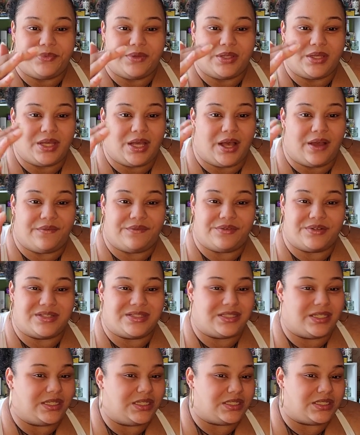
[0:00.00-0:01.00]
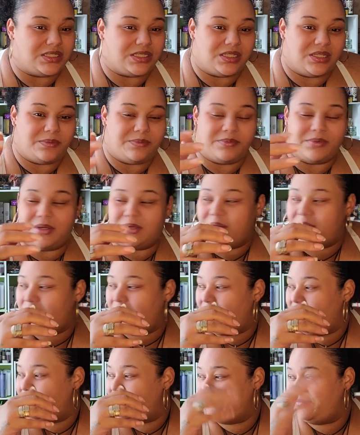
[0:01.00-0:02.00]
conversation,
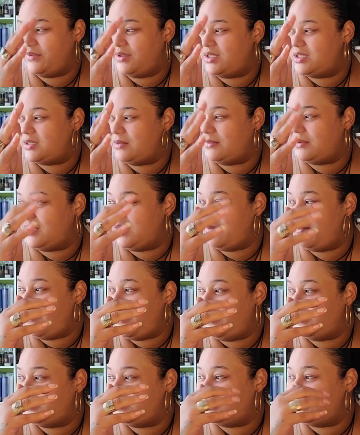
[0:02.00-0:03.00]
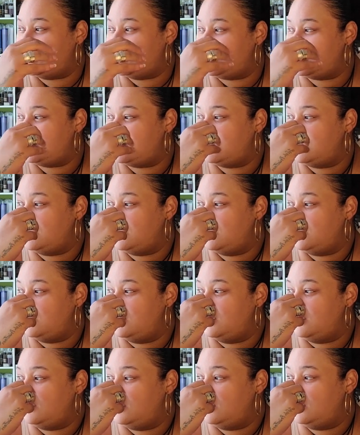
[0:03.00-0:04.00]
something about this.
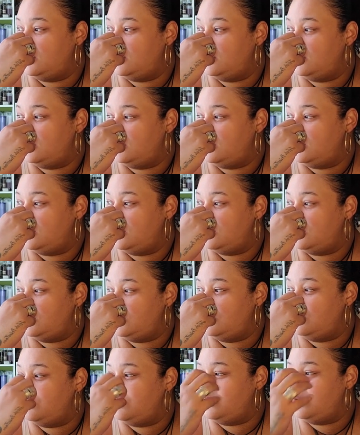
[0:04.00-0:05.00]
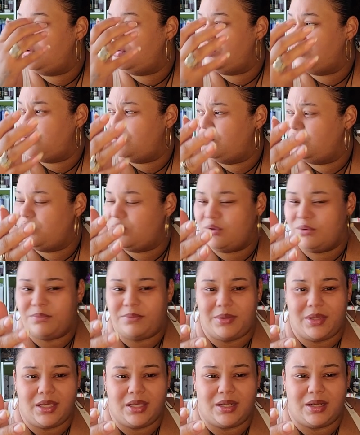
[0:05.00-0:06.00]
You
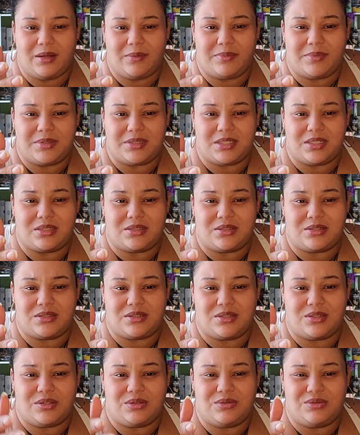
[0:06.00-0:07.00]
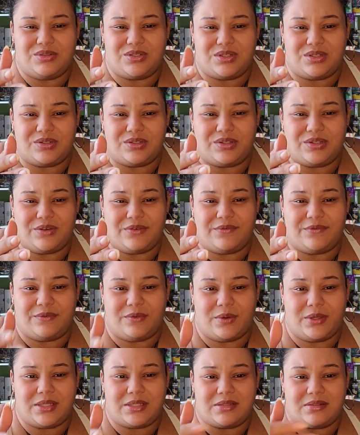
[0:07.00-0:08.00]
being in a position to use your
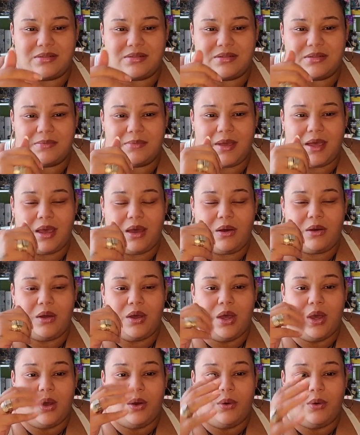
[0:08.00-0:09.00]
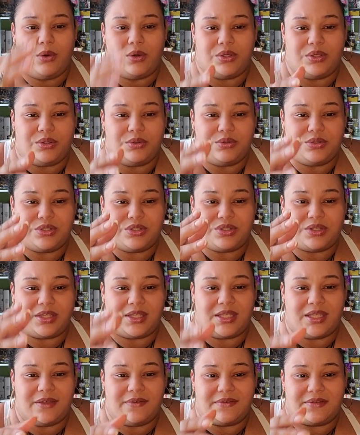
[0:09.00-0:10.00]
voice somehow, or use your
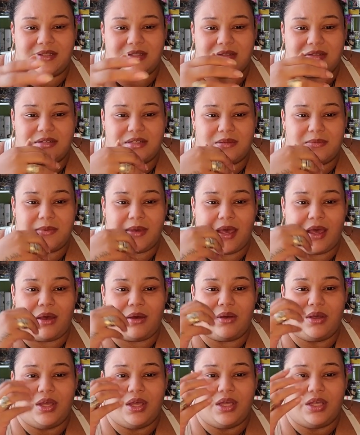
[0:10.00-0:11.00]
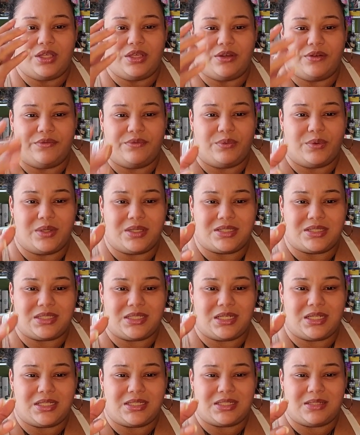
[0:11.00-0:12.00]
gifts somehow, your voice
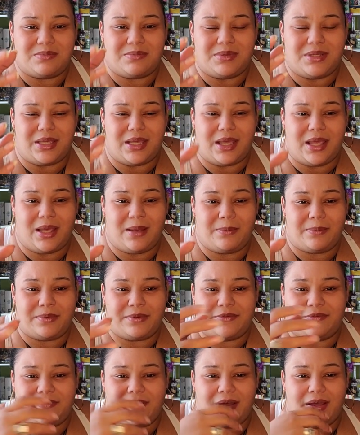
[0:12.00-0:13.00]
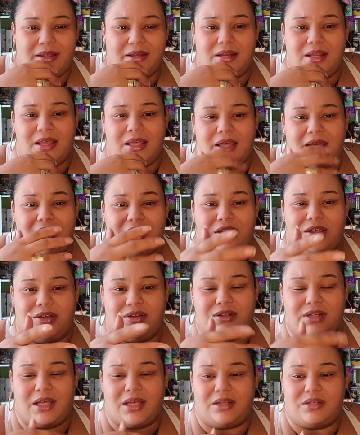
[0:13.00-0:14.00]
needing to be amplified, and you're
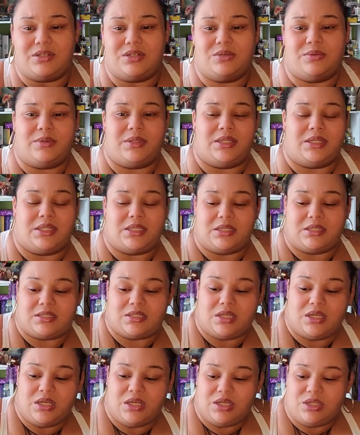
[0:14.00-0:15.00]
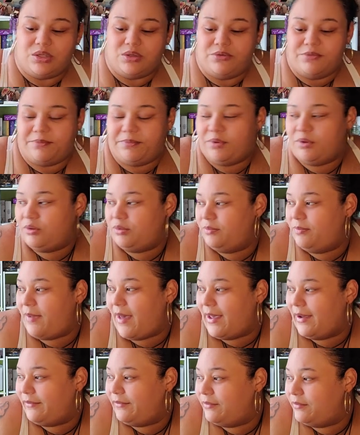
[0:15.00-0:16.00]
not doing this. You've pulled
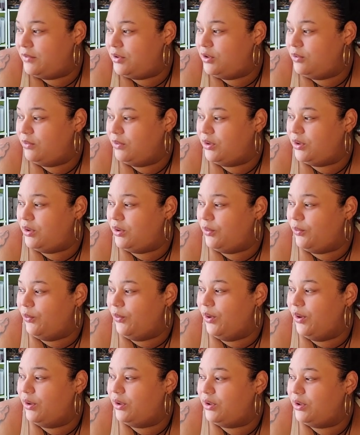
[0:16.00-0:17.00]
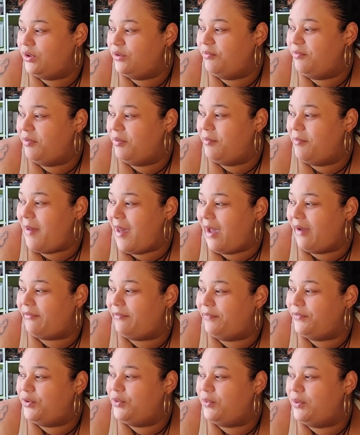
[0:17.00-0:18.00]
back from doing your work. You pulled back
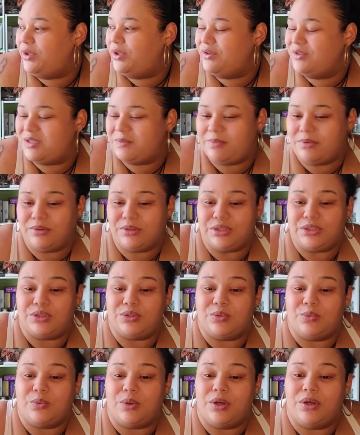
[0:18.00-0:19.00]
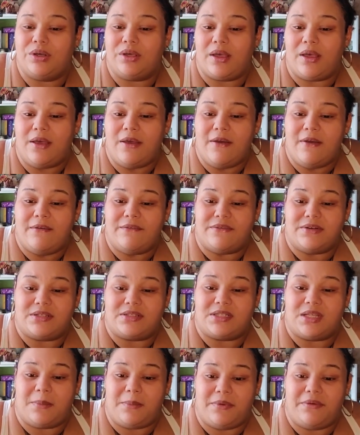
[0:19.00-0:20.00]
from doing your spiritual work. For
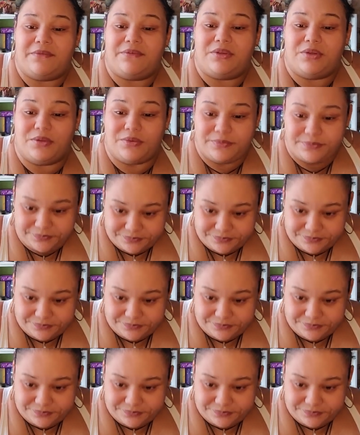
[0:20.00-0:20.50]
some of you,